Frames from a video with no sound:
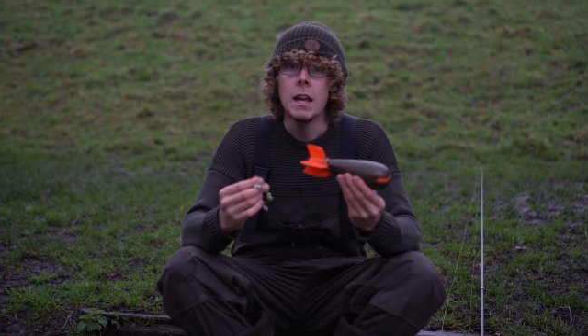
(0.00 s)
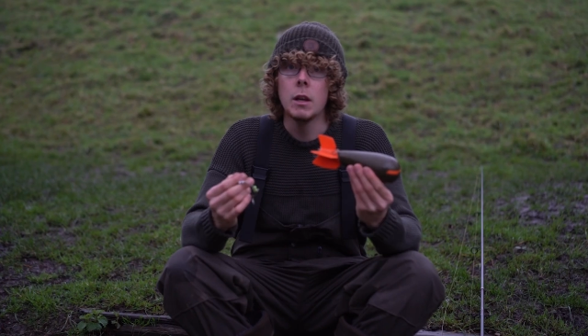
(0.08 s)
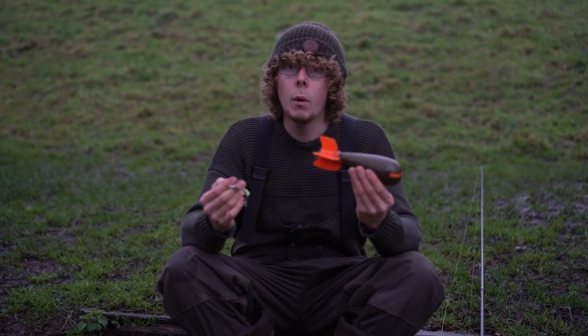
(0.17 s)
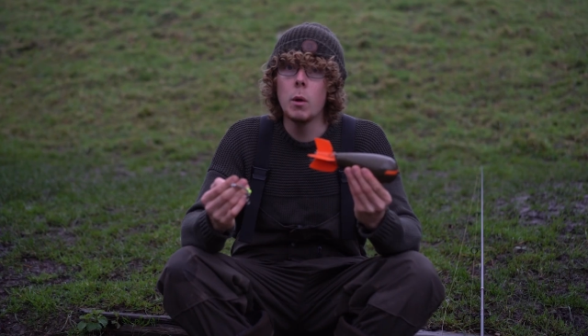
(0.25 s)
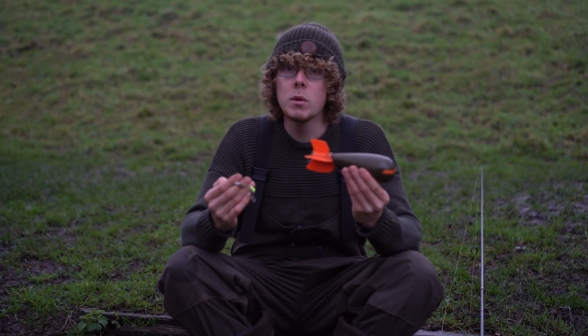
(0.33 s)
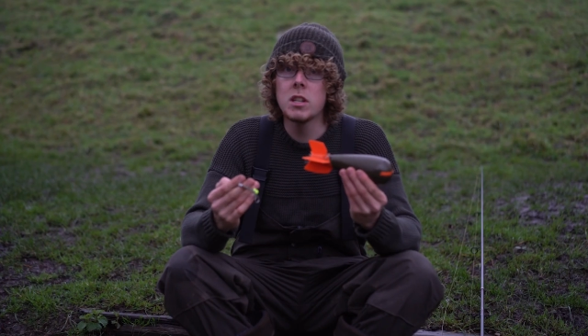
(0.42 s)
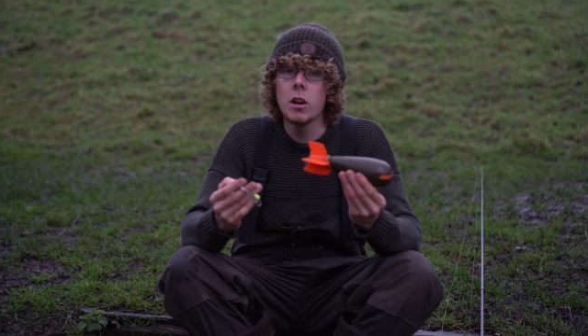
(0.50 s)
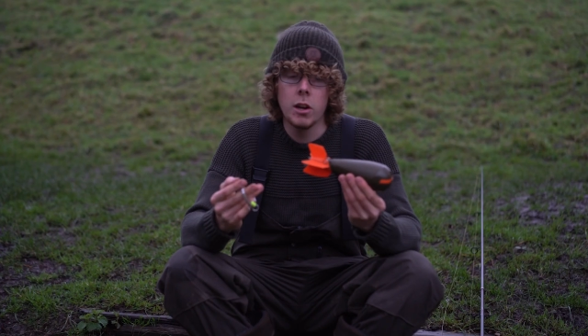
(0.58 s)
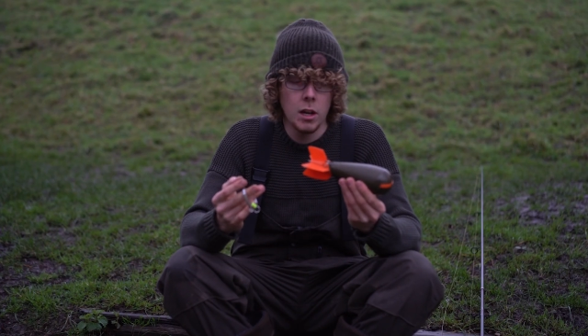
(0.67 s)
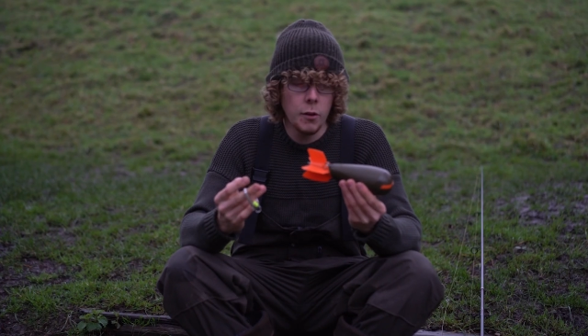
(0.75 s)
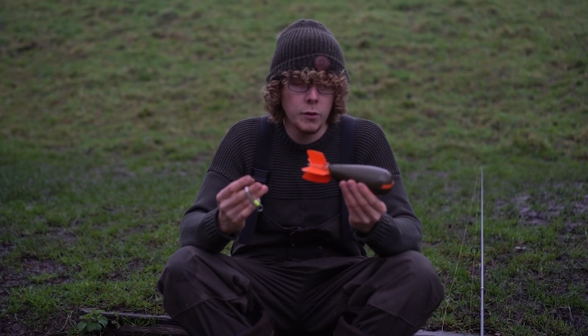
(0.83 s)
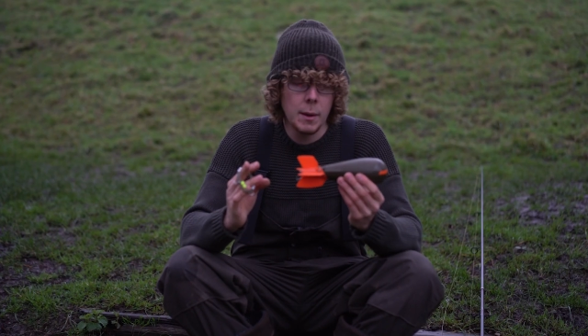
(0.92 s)
Now, I was
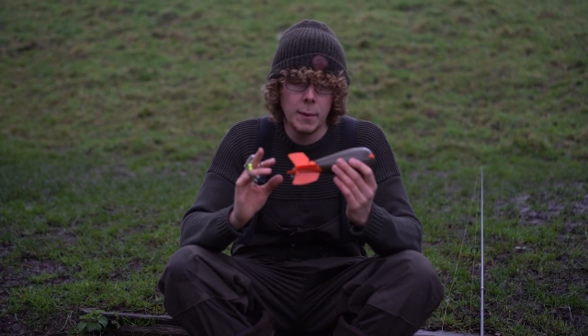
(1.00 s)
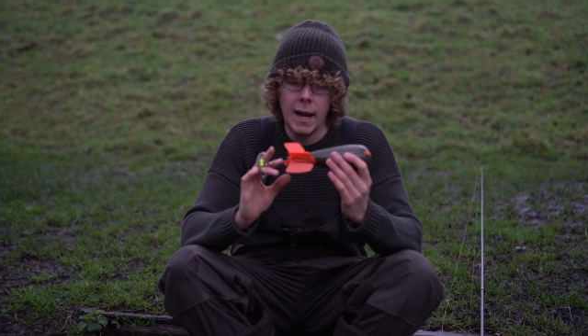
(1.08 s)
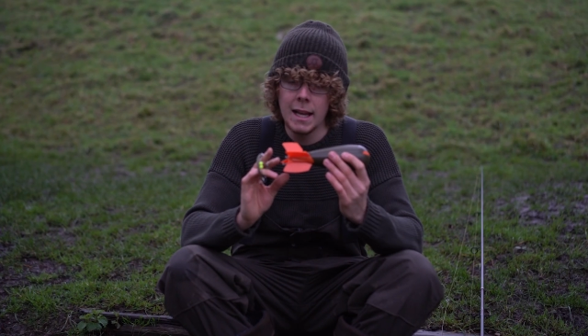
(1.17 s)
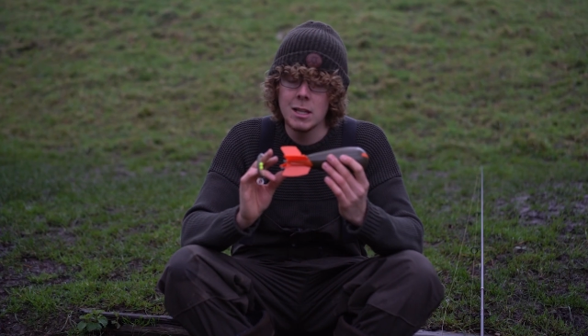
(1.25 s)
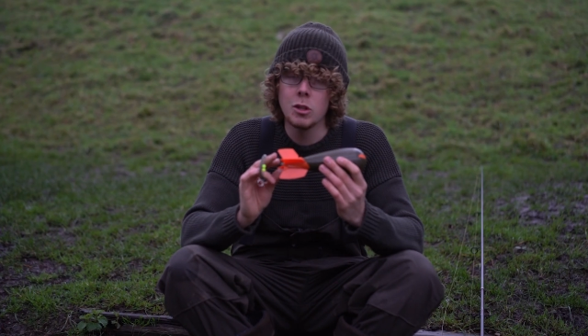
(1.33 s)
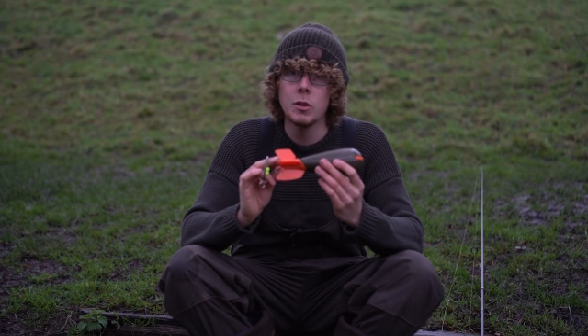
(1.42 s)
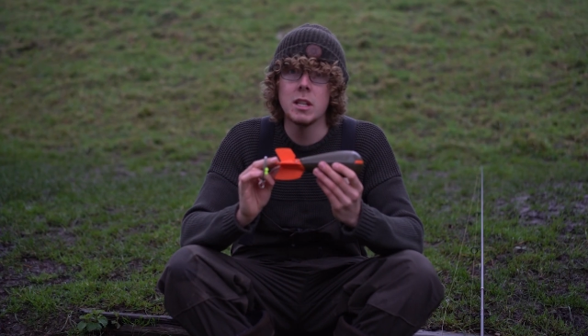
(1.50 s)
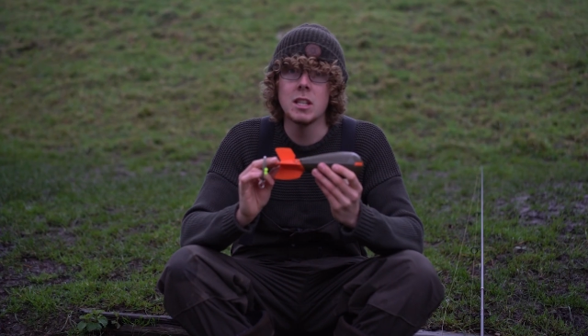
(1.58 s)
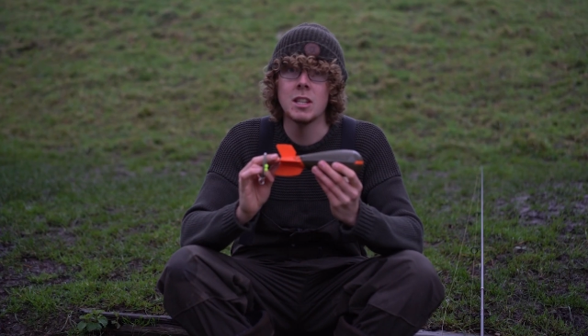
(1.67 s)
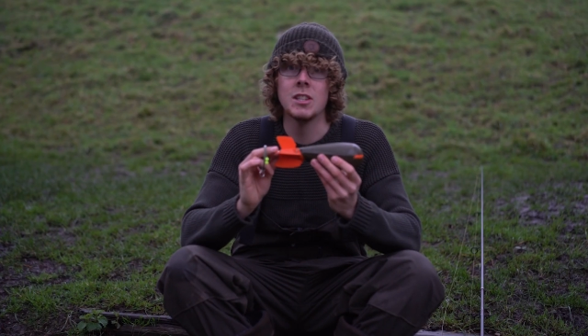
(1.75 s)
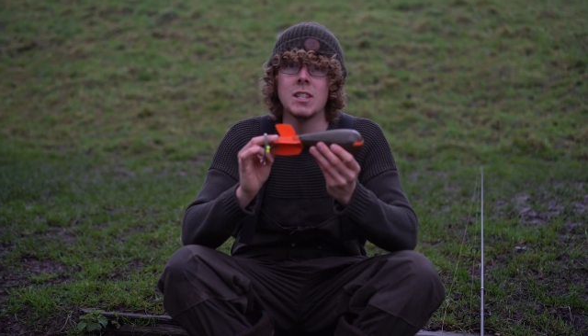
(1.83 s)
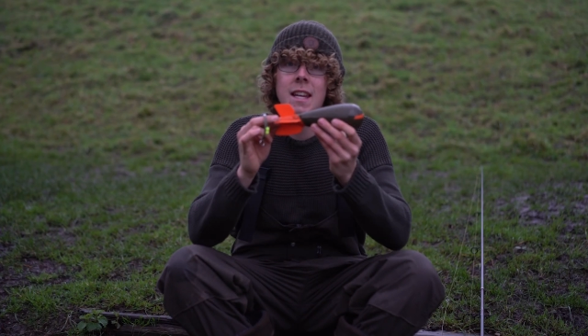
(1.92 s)
lucky enough to get my hands on this
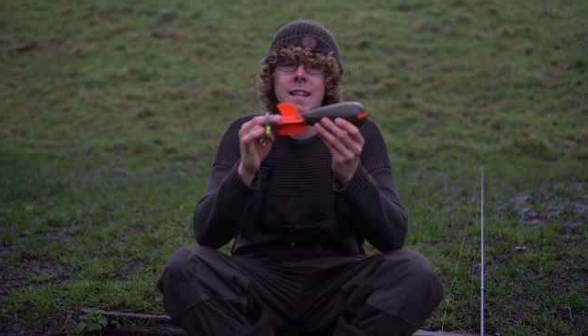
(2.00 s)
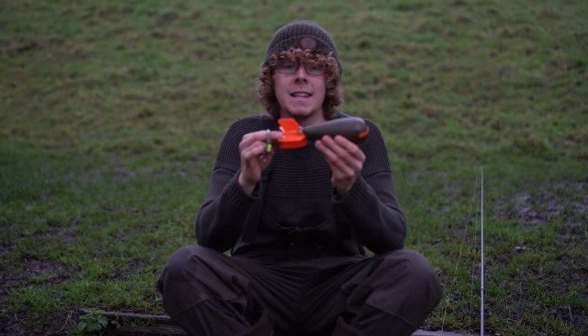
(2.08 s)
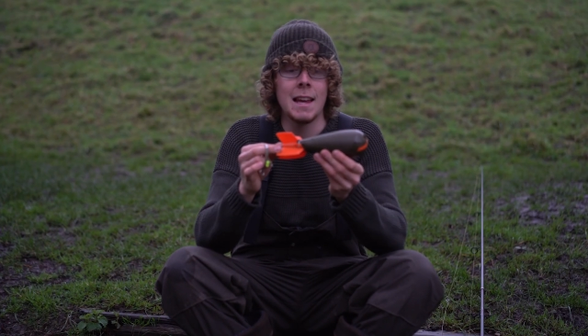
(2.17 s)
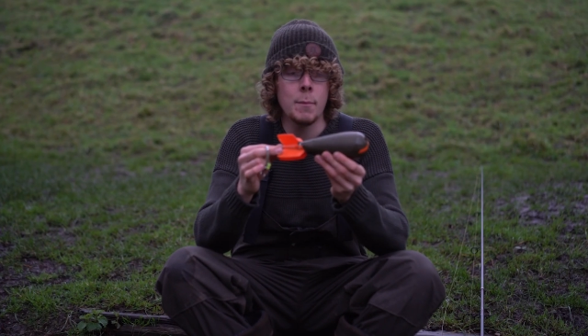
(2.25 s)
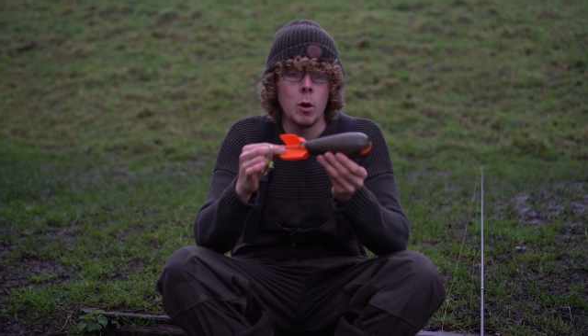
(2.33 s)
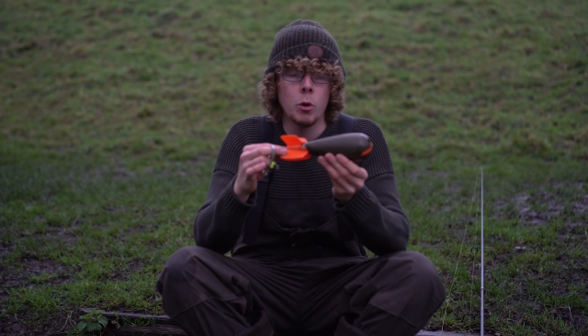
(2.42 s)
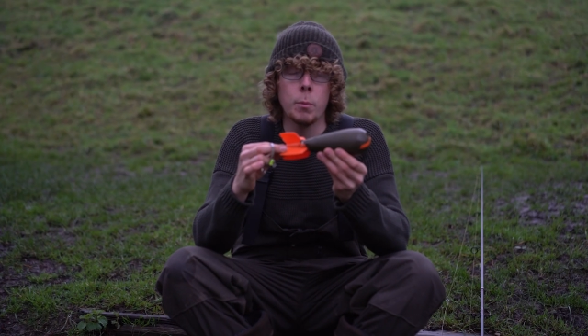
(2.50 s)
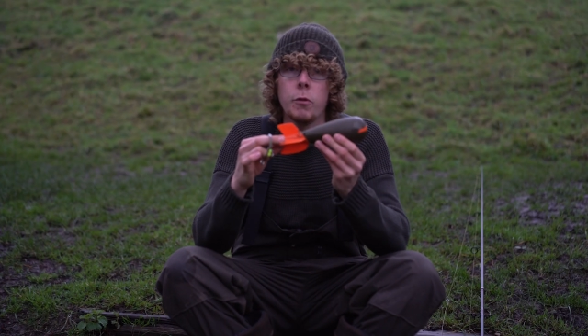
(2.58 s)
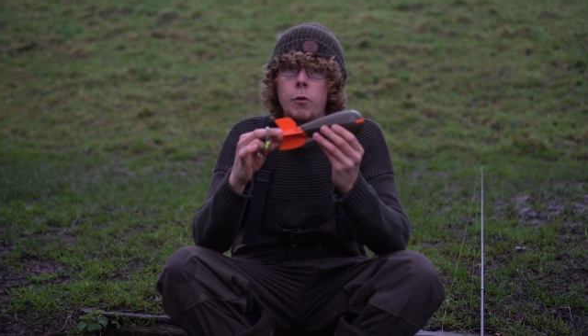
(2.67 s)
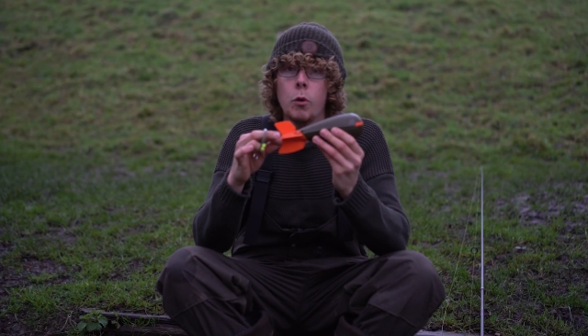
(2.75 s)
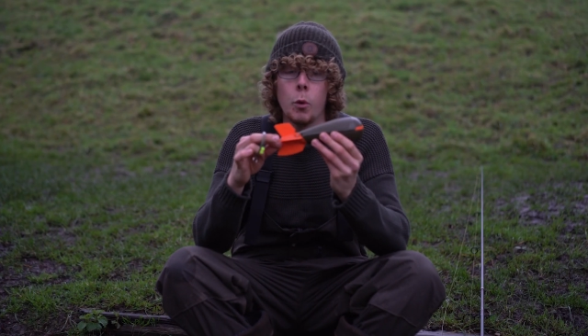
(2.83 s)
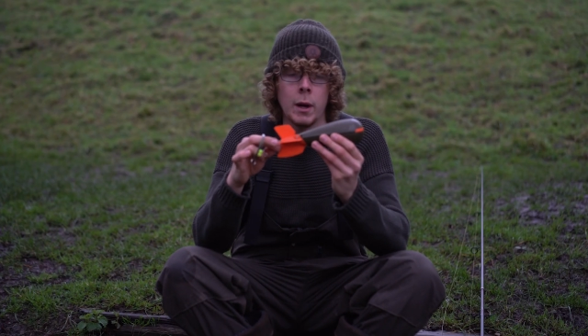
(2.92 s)
and see it demoed
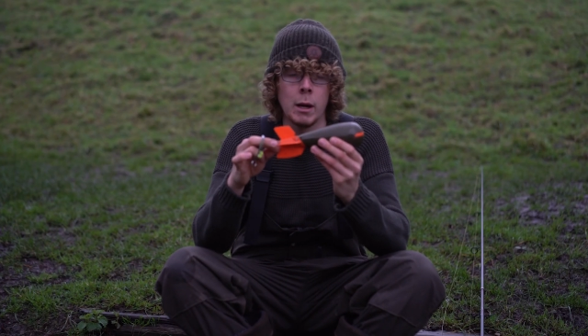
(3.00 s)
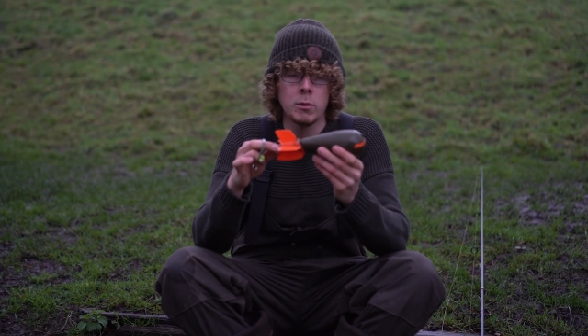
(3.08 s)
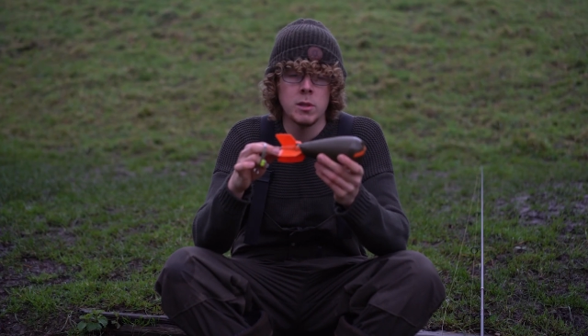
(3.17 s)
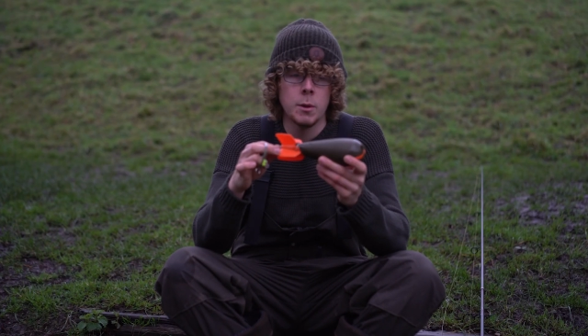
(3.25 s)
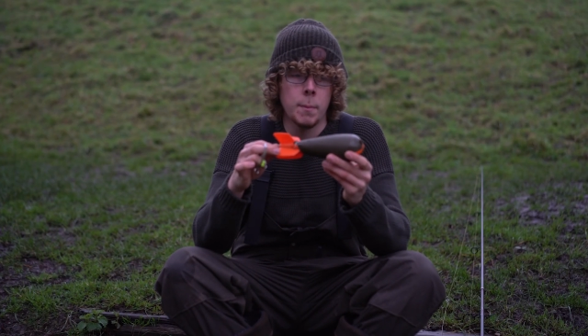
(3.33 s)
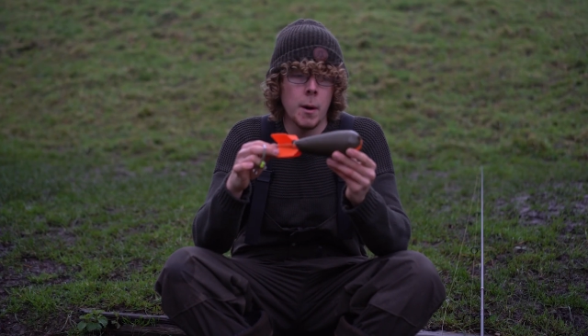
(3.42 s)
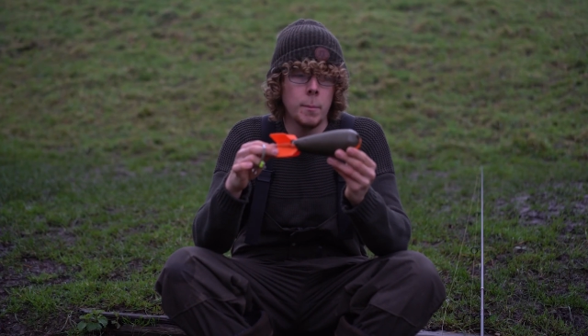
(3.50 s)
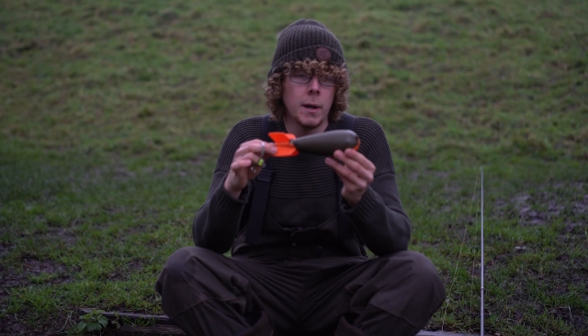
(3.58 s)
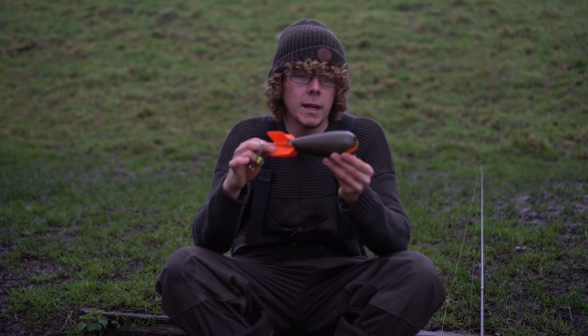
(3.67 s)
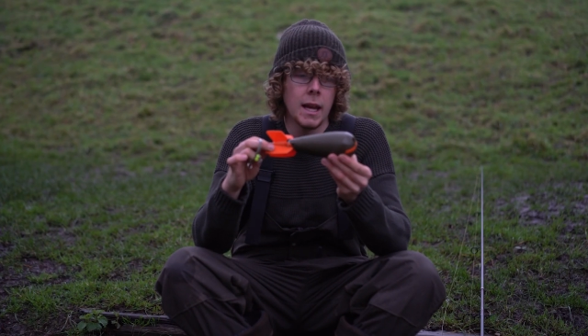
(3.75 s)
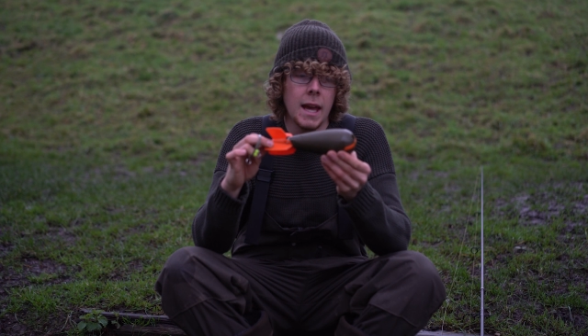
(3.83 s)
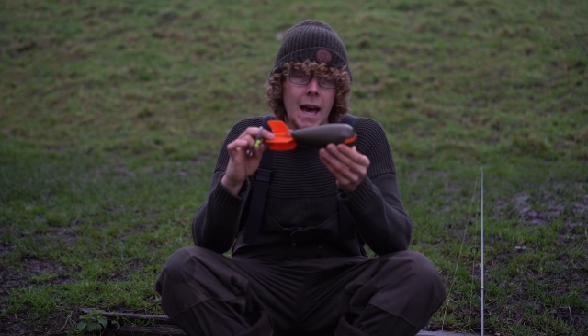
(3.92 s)
before it went out to the
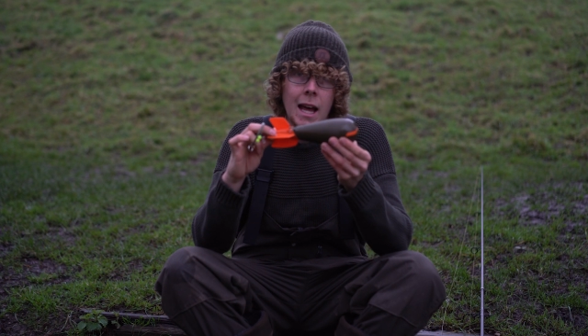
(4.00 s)
public,